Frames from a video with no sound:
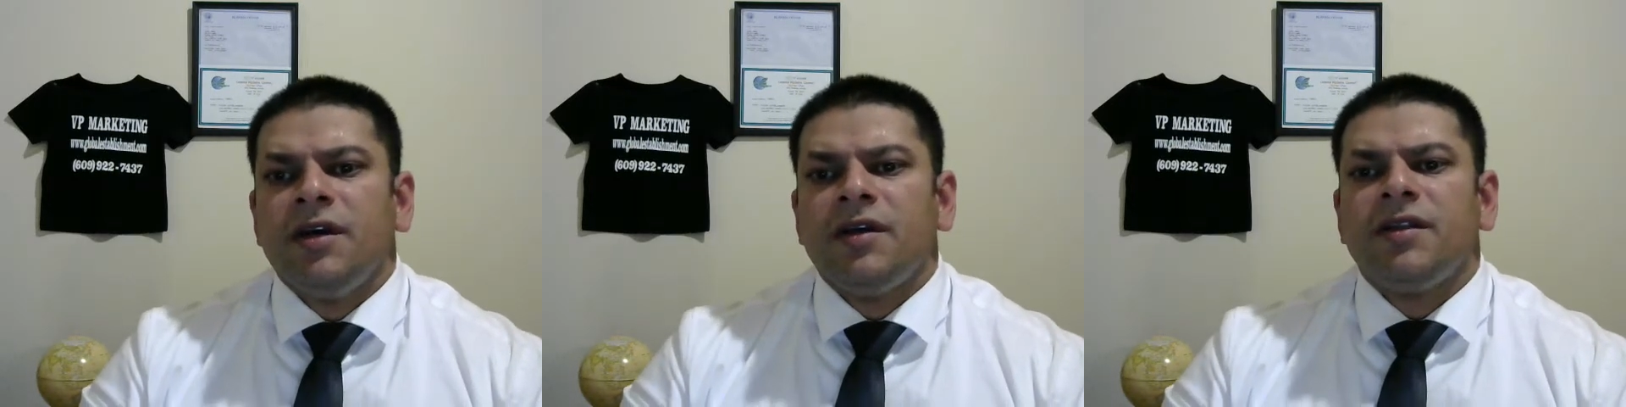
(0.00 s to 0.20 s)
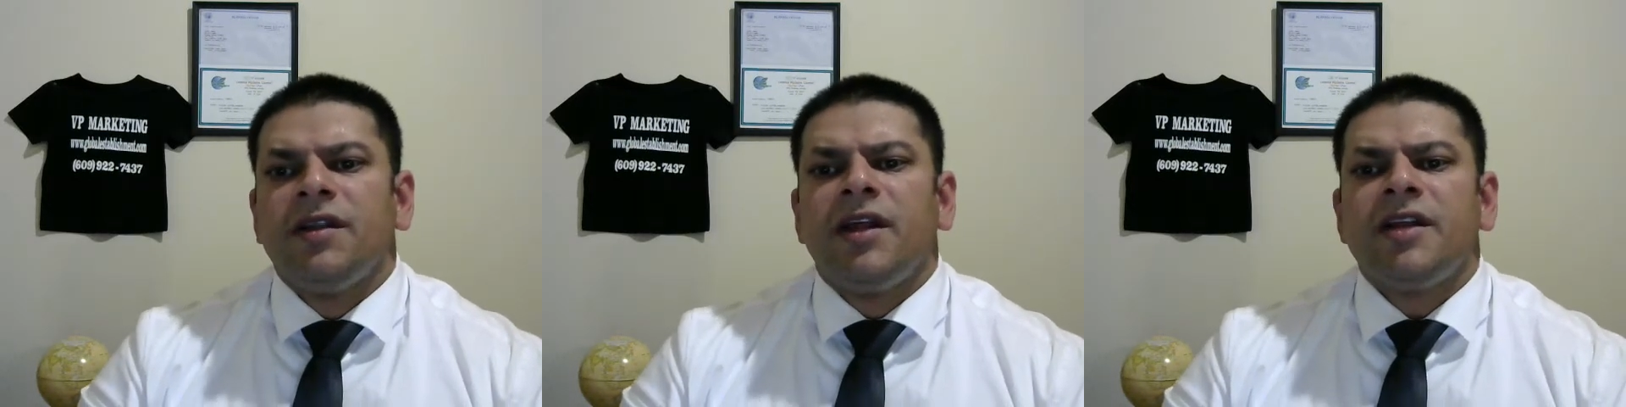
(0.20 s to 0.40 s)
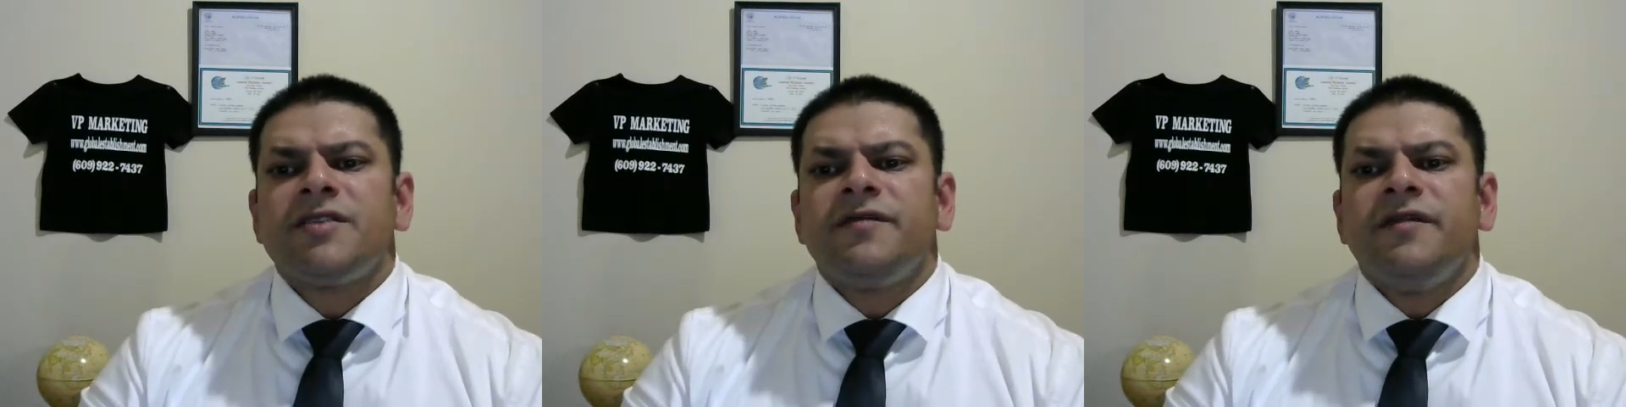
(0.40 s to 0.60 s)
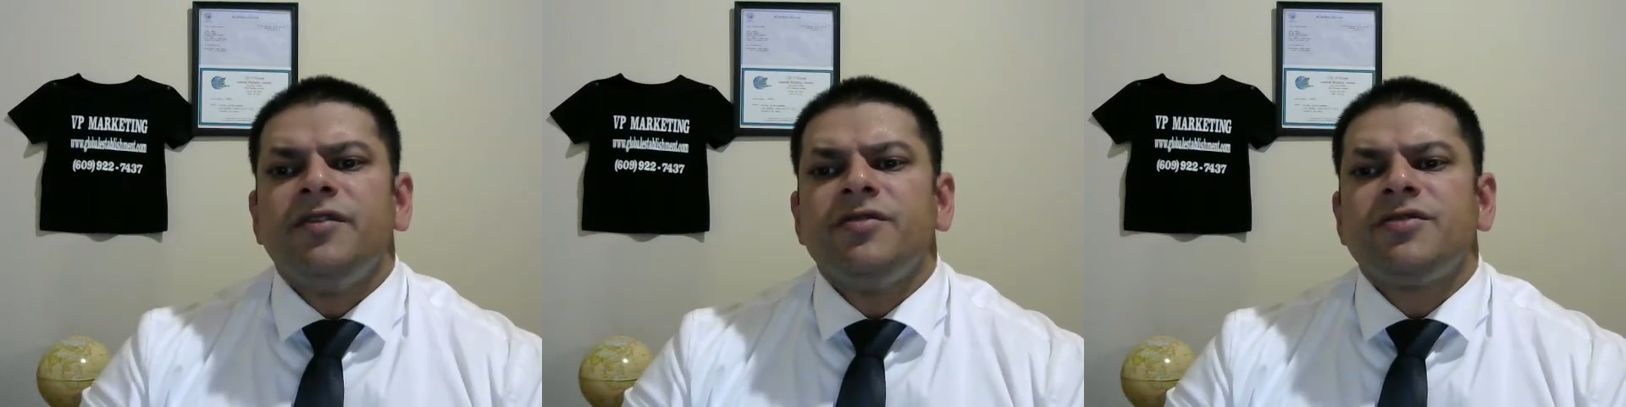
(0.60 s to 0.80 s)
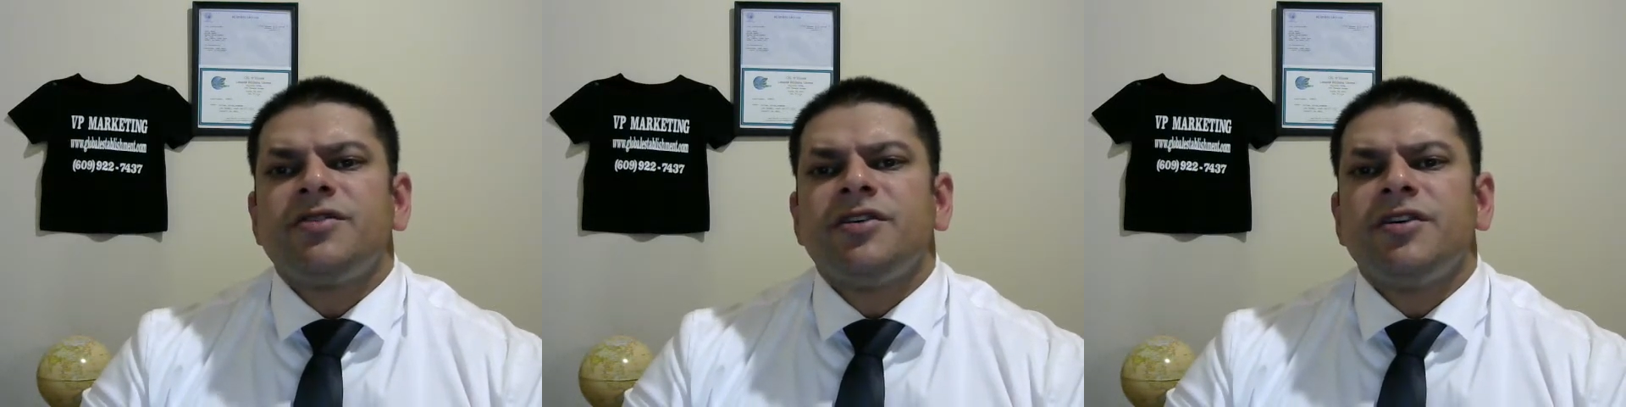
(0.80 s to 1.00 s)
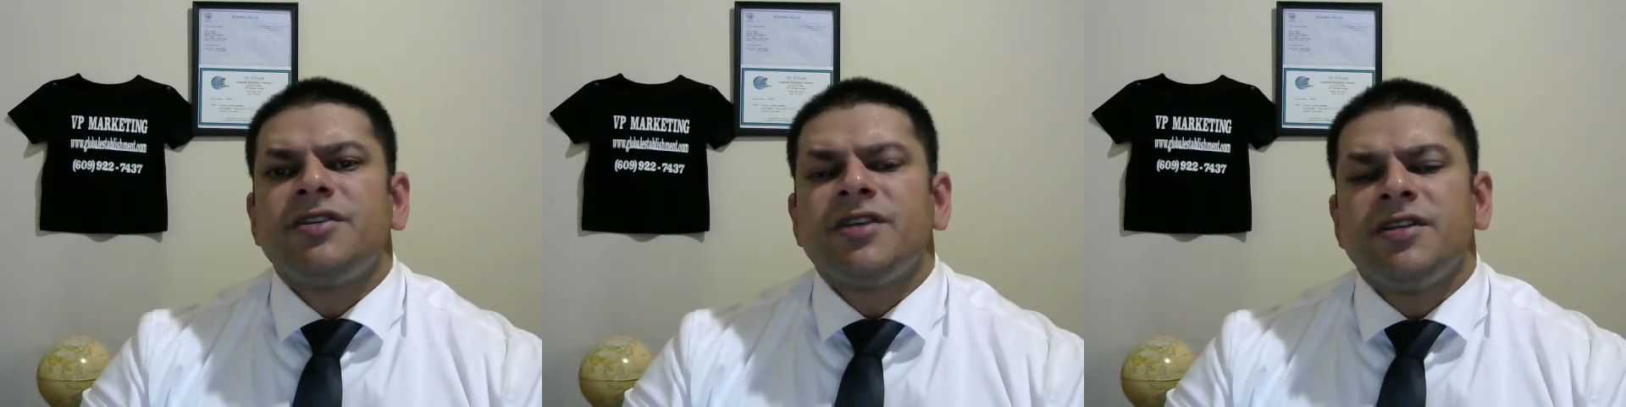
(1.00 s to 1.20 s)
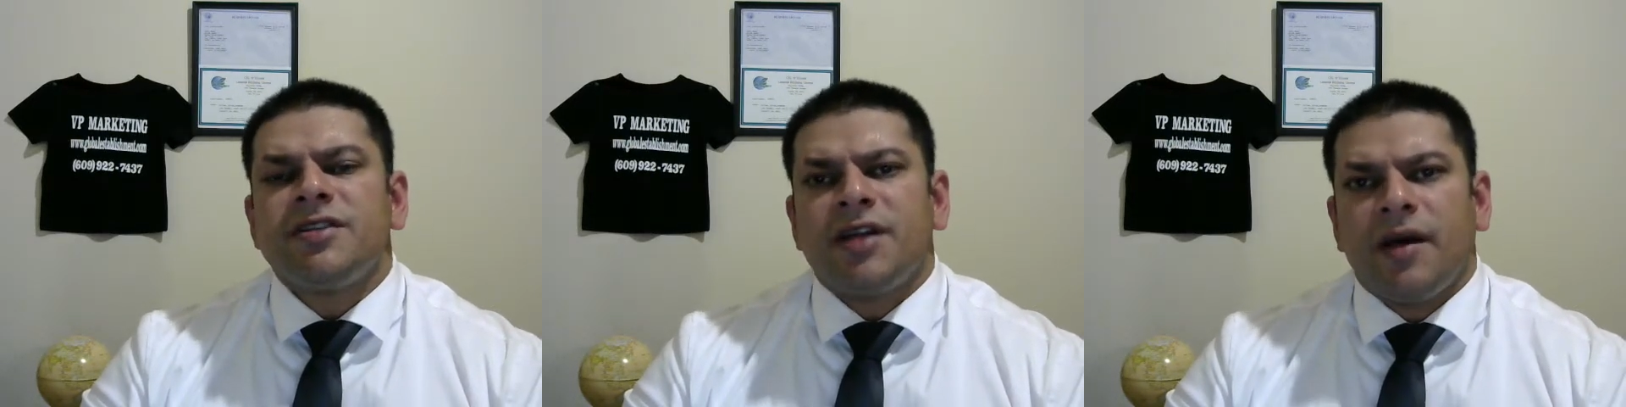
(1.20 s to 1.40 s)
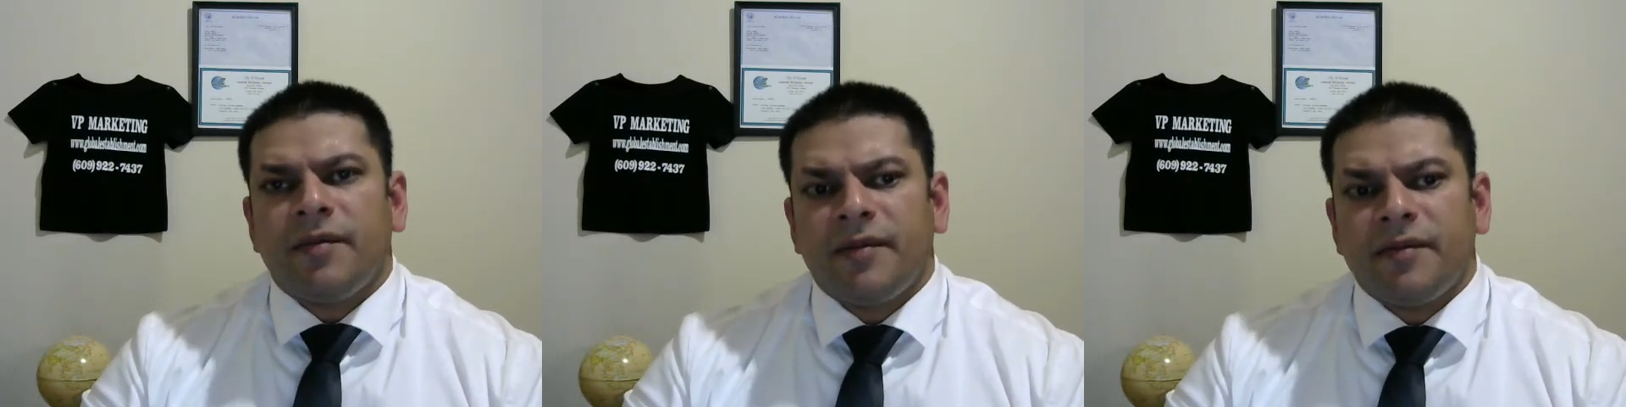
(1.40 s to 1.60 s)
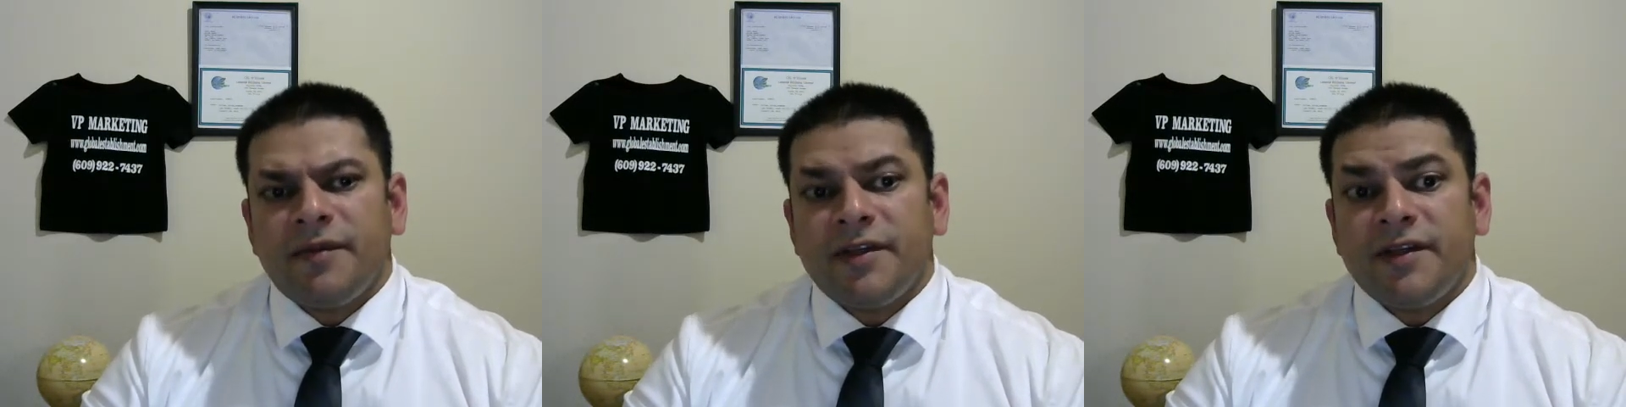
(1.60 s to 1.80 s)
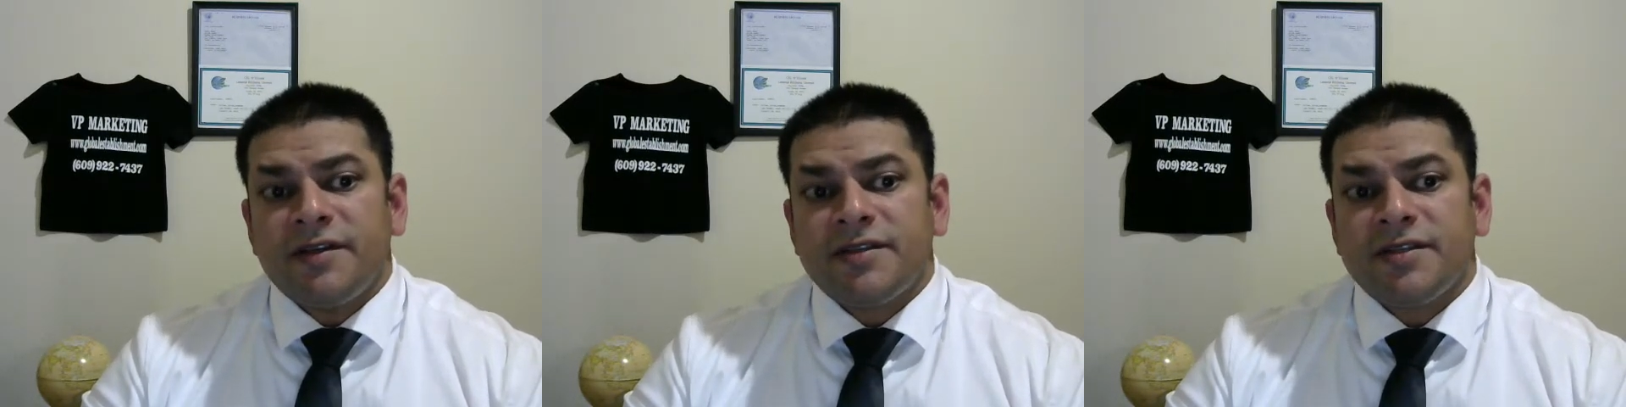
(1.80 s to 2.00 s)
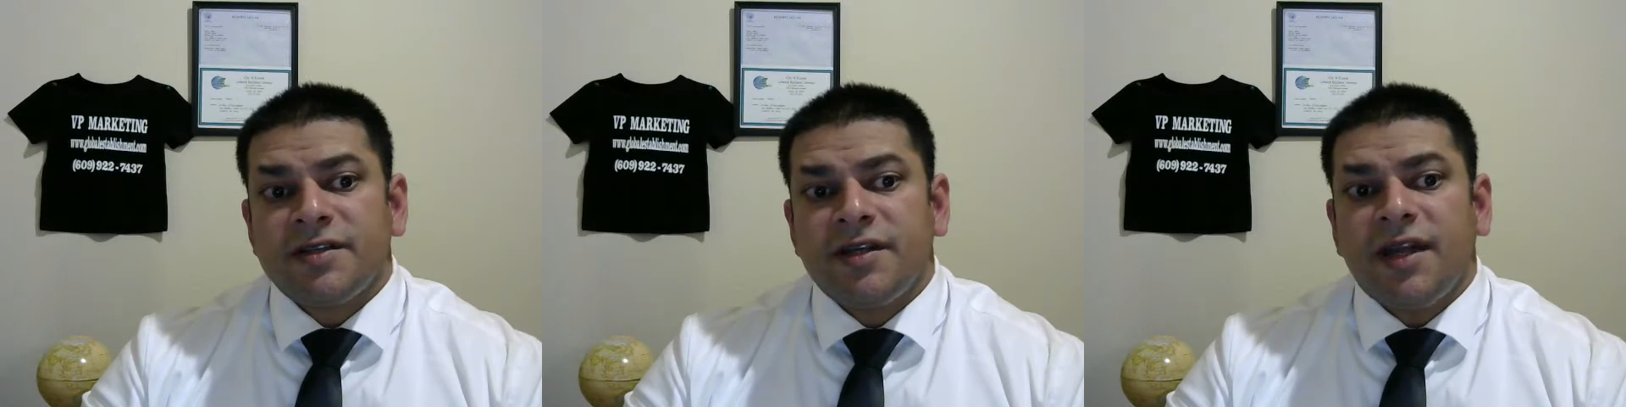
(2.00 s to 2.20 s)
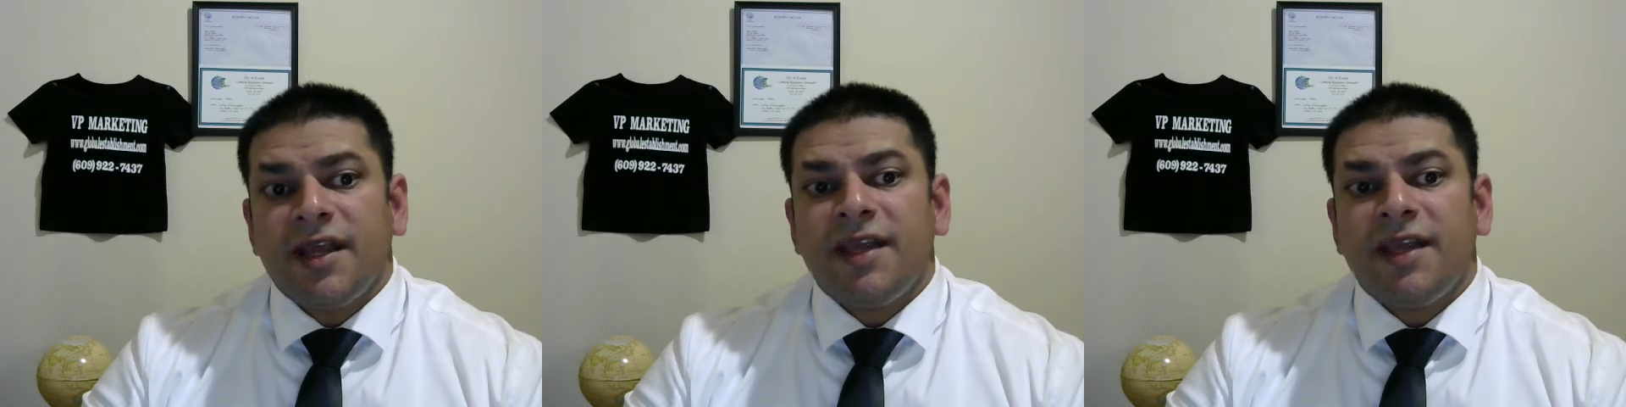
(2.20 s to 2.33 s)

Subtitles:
Let us view search engine optimization